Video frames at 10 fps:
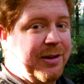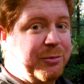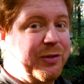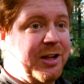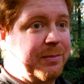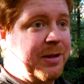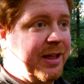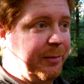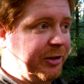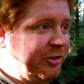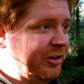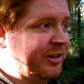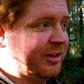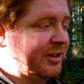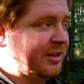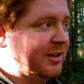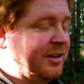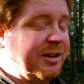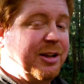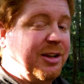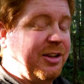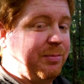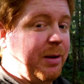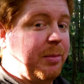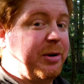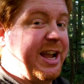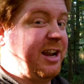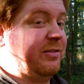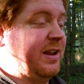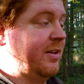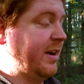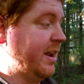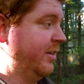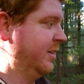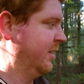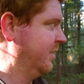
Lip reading: moving him that much, he's probably pretty aggravated right now.